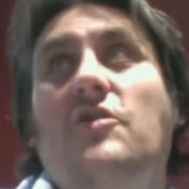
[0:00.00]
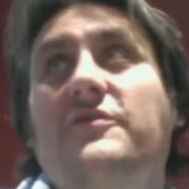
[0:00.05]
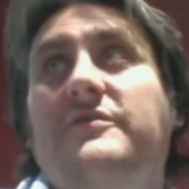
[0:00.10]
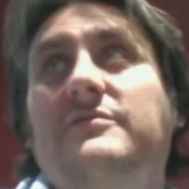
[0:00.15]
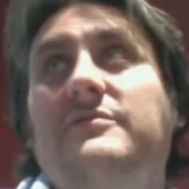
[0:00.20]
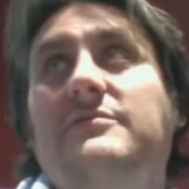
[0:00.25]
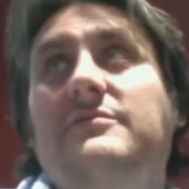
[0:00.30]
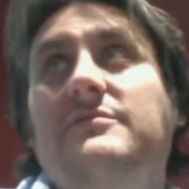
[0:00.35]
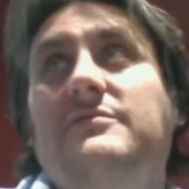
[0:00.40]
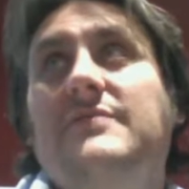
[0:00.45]

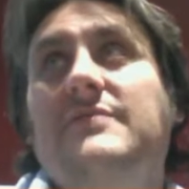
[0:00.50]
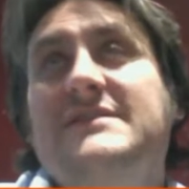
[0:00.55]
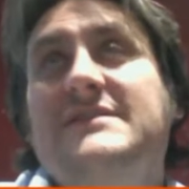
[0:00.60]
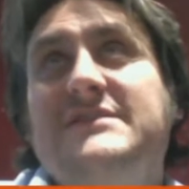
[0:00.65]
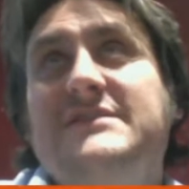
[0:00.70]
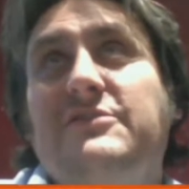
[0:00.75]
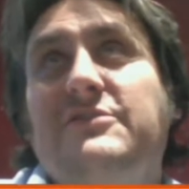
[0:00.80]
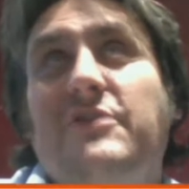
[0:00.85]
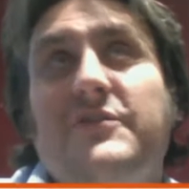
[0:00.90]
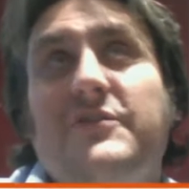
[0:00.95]

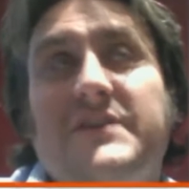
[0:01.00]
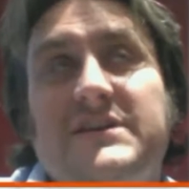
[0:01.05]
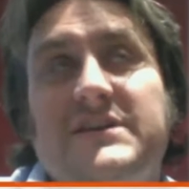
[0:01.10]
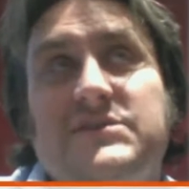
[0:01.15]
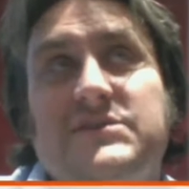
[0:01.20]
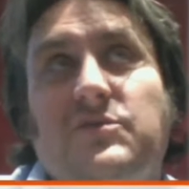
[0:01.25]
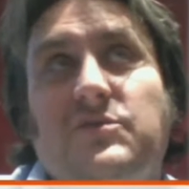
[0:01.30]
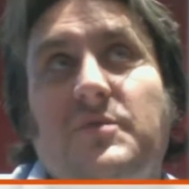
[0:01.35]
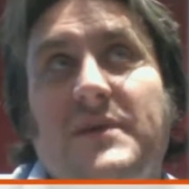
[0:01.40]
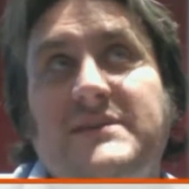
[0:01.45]
necessarily on the desktop
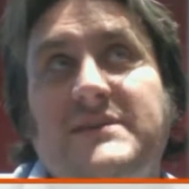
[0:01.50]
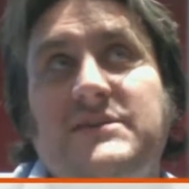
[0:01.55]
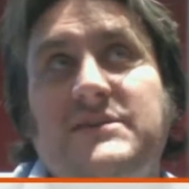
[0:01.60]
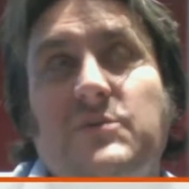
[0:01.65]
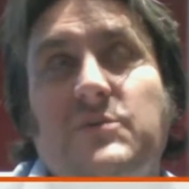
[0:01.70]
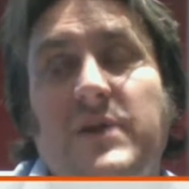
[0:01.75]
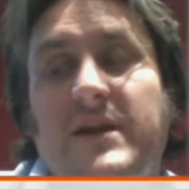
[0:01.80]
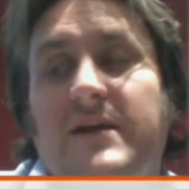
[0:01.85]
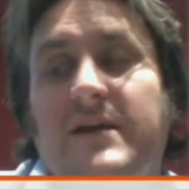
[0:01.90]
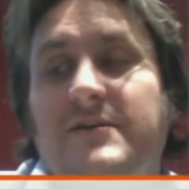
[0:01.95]
replacing
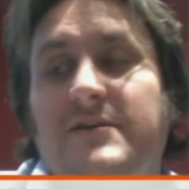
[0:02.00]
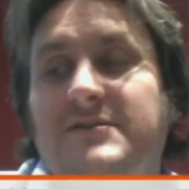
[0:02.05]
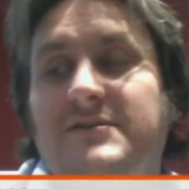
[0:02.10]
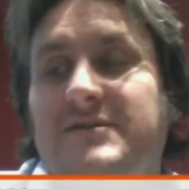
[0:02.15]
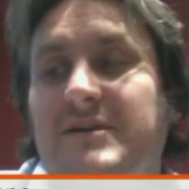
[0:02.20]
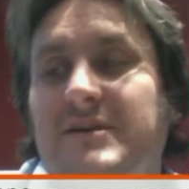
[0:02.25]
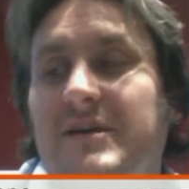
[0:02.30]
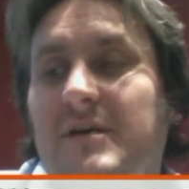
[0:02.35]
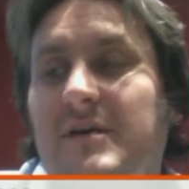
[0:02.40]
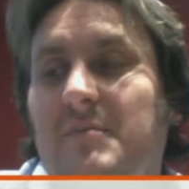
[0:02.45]
Windows,
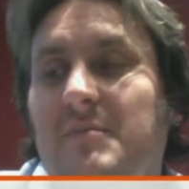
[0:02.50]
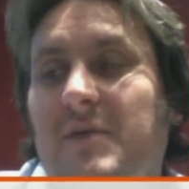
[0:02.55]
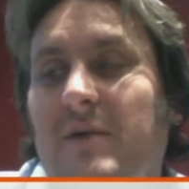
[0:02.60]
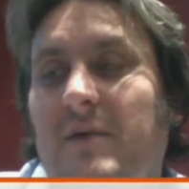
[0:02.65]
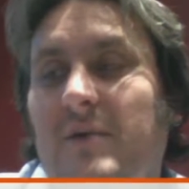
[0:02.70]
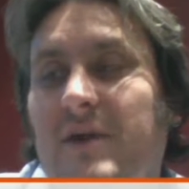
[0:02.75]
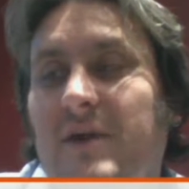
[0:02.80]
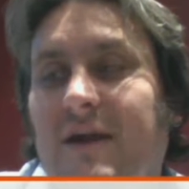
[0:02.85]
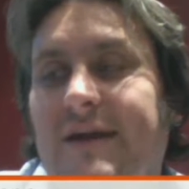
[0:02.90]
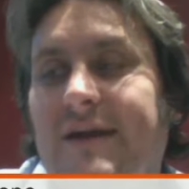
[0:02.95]
but I would
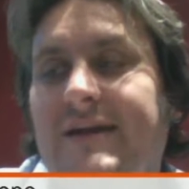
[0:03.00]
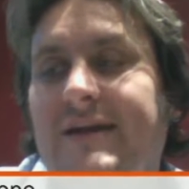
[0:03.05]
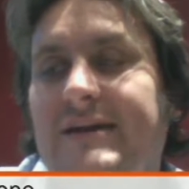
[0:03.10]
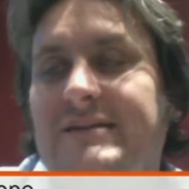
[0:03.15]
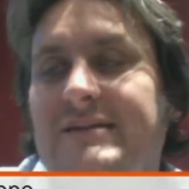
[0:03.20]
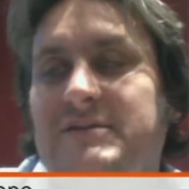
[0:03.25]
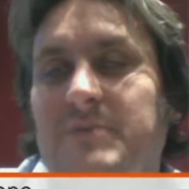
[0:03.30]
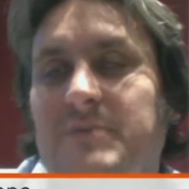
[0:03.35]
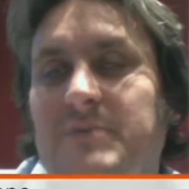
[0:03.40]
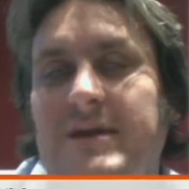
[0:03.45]
like it to
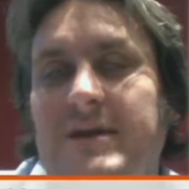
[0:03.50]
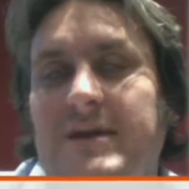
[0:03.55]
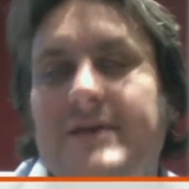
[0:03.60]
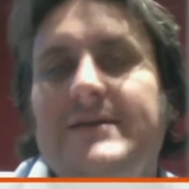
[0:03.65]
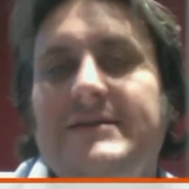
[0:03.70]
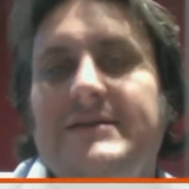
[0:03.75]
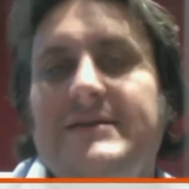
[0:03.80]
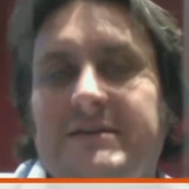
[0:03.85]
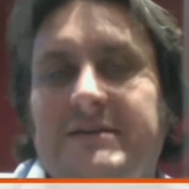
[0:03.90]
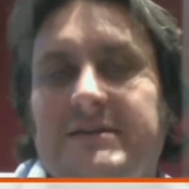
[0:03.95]
be
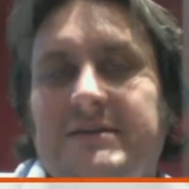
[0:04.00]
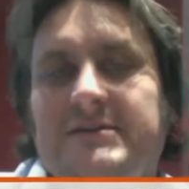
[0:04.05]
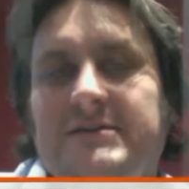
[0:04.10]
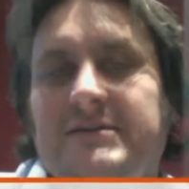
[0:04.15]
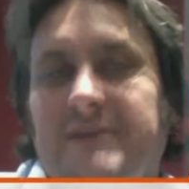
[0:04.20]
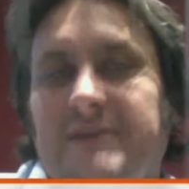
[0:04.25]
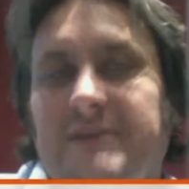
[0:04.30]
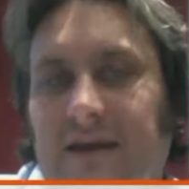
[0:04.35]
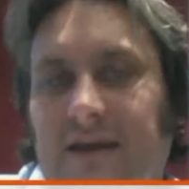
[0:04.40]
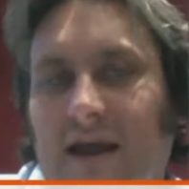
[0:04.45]
easier to
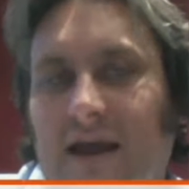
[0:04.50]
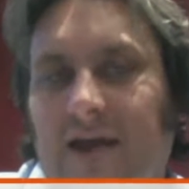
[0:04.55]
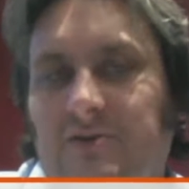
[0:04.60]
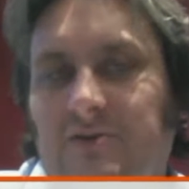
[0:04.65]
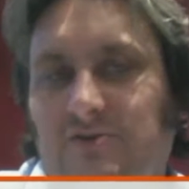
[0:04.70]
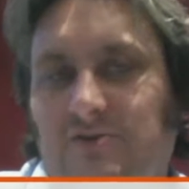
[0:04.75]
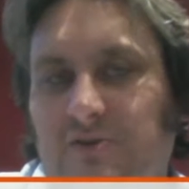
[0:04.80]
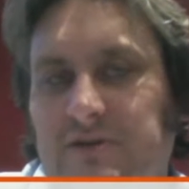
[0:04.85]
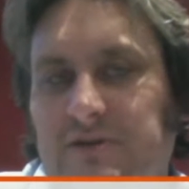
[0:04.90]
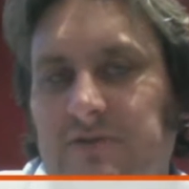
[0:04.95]
take an
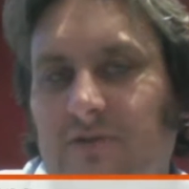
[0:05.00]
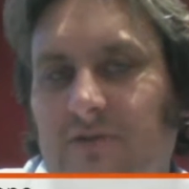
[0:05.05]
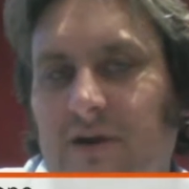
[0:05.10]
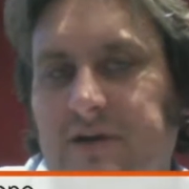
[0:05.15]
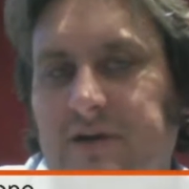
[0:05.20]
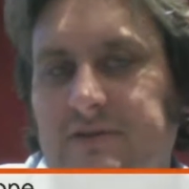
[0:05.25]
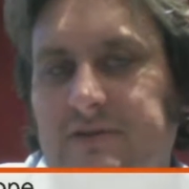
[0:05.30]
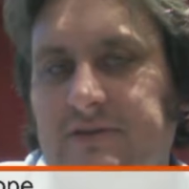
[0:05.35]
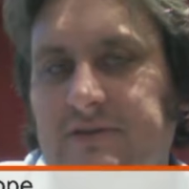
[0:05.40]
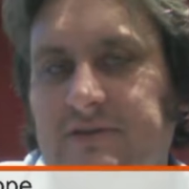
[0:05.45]
Android
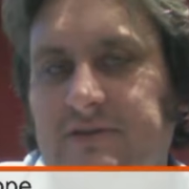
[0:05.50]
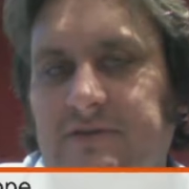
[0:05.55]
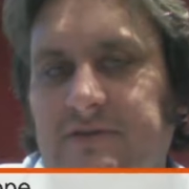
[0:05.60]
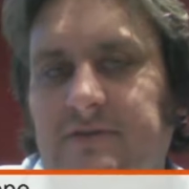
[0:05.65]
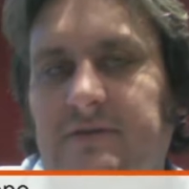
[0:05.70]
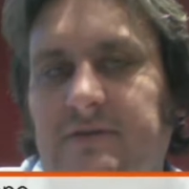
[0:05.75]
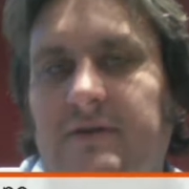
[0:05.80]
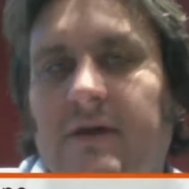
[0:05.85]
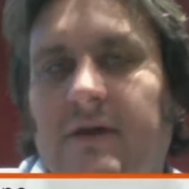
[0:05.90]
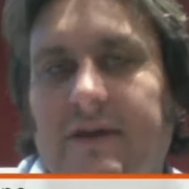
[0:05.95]
device
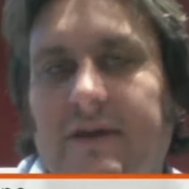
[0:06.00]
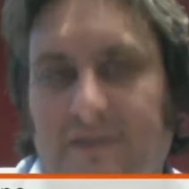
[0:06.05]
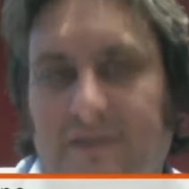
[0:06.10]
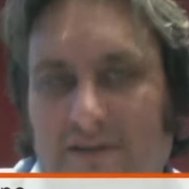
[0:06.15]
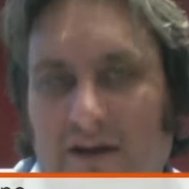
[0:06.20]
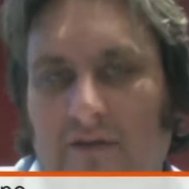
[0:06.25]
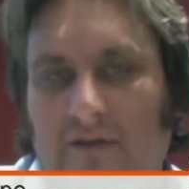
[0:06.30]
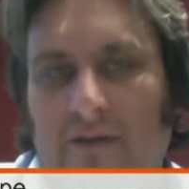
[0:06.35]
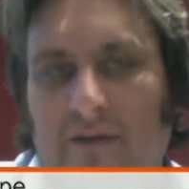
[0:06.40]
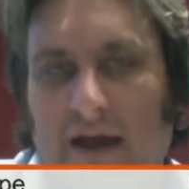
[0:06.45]
and
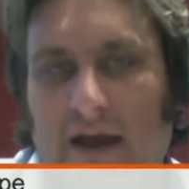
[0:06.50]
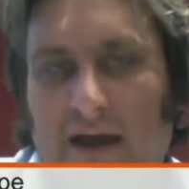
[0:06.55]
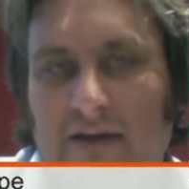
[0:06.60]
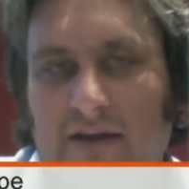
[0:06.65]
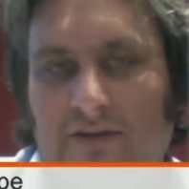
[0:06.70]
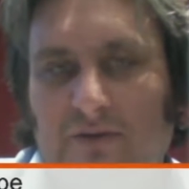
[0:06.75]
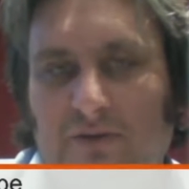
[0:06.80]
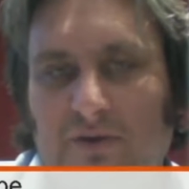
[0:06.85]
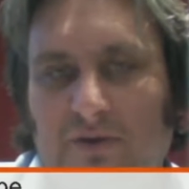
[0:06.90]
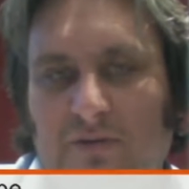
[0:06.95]
turn that into
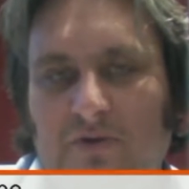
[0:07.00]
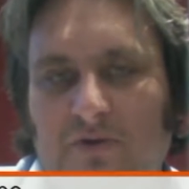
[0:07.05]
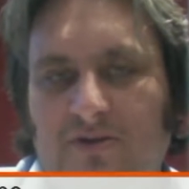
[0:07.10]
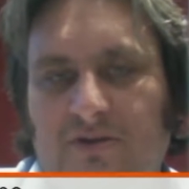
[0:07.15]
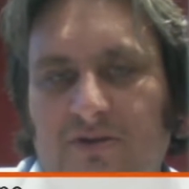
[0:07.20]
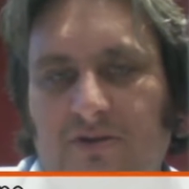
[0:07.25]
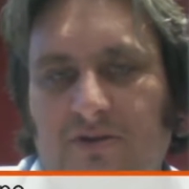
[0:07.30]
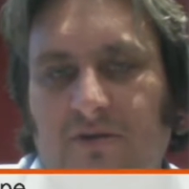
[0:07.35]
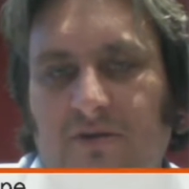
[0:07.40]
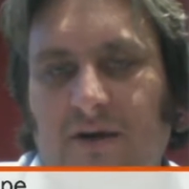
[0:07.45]
an Ubuntu
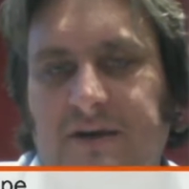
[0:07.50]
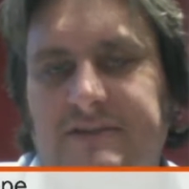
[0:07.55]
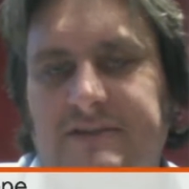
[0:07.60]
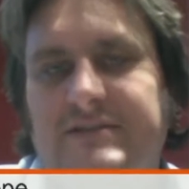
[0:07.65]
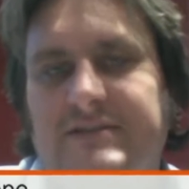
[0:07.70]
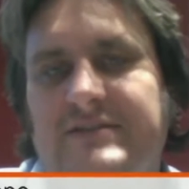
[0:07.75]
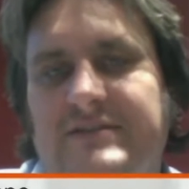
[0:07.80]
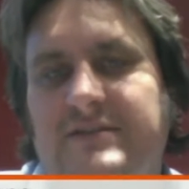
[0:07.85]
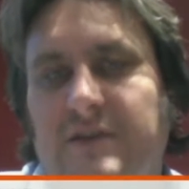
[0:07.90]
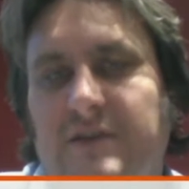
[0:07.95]
device.
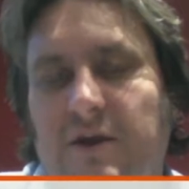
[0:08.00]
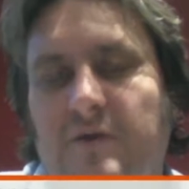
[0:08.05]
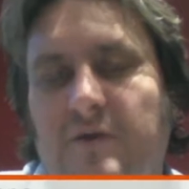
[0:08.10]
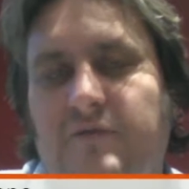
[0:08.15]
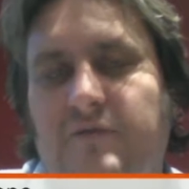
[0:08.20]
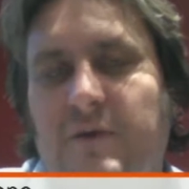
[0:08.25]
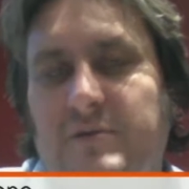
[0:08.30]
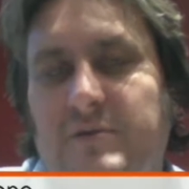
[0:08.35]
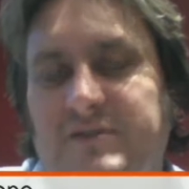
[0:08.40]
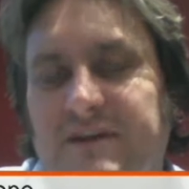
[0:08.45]
You know, if there
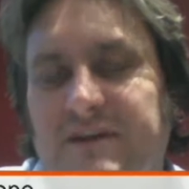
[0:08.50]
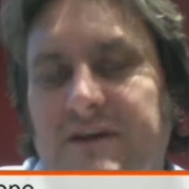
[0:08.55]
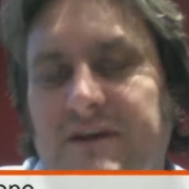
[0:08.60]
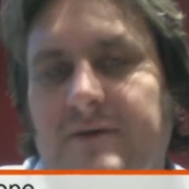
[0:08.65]
was a